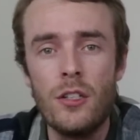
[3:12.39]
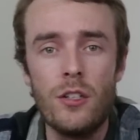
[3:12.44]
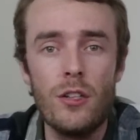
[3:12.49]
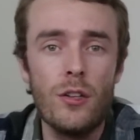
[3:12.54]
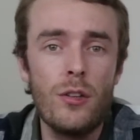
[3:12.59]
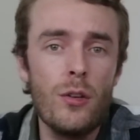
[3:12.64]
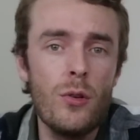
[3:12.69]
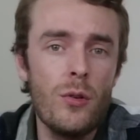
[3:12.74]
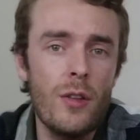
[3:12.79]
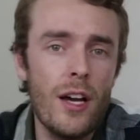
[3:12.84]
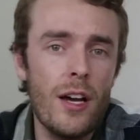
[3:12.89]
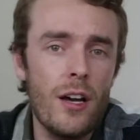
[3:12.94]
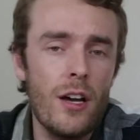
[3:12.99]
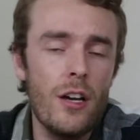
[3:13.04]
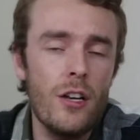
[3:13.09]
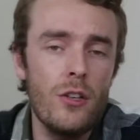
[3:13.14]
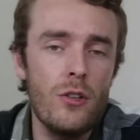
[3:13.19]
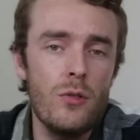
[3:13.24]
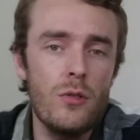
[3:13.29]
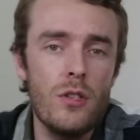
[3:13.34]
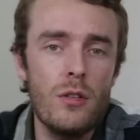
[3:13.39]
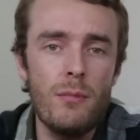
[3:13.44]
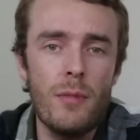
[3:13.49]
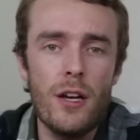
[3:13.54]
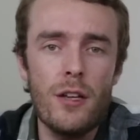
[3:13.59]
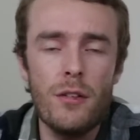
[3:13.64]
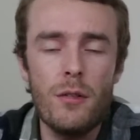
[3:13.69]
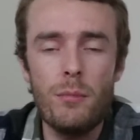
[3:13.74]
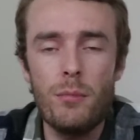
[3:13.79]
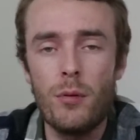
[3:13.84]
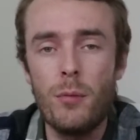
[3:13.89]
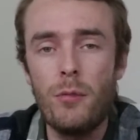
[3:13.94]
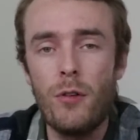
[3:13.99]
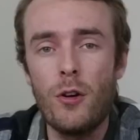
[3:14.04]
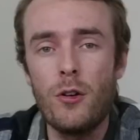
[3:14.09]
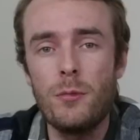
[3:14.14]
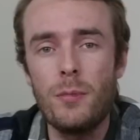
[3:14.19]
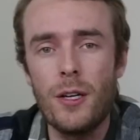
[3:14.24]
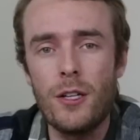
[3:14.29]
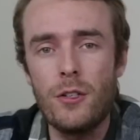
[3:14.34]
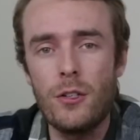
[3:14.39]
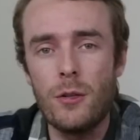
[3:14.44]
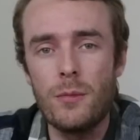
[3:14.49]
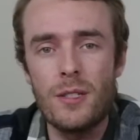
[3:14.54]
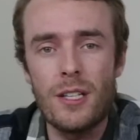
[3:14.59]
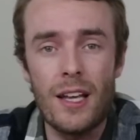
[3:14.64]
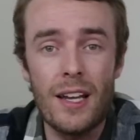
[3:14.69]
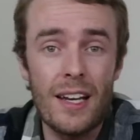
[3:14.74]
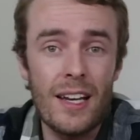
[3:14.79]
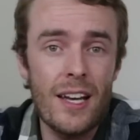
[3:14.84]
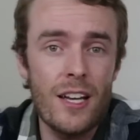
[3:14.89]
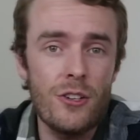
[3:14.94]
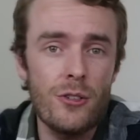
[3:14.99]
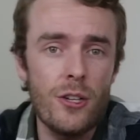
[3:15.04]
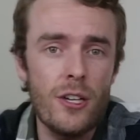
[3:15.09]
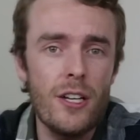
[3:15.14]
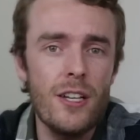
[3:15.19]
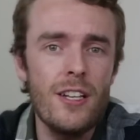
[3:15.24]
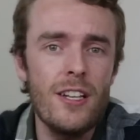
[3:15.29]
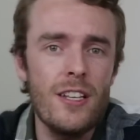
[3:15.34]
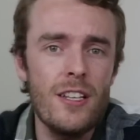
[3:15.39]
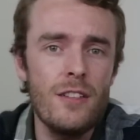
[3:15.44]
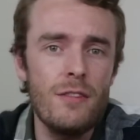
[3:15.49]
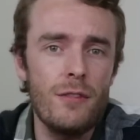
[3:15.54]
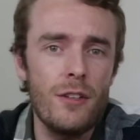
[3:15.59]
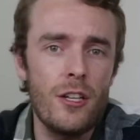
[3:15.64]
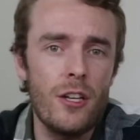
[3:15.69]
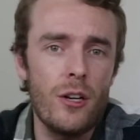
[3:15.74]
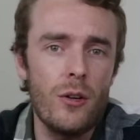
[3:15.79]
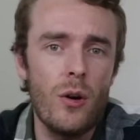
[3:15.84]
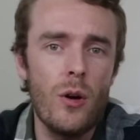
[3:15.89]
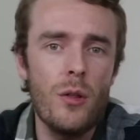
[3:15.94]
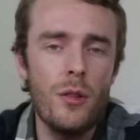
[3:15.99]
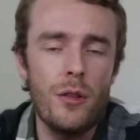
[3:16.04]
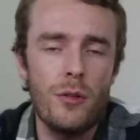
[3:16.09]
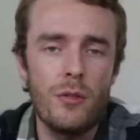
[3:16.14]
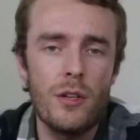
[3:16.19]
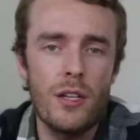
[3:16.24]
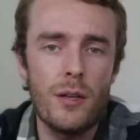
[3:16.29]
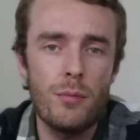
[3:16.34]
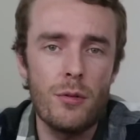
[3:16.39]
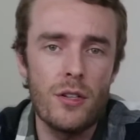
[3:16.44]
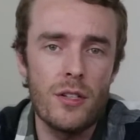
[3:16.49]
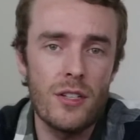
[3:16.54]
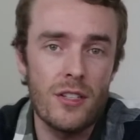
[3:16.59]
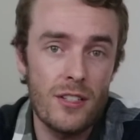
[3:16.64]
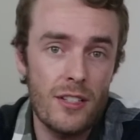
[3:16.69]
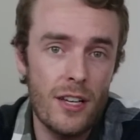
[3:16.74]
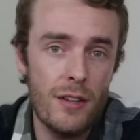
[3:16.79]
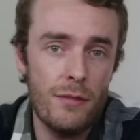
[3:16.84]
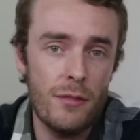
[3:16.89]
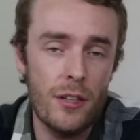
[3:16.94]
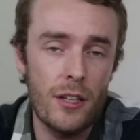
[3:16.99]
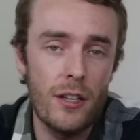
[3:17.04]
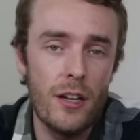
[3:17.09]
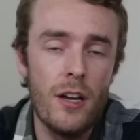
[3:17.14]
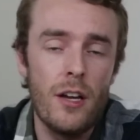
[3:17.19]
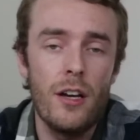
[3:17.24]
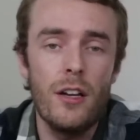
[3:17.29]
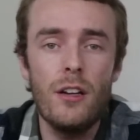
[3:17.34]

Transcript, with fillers: To do that, I use the method proposed by Tom Sandlandra in his video on three D printer safety,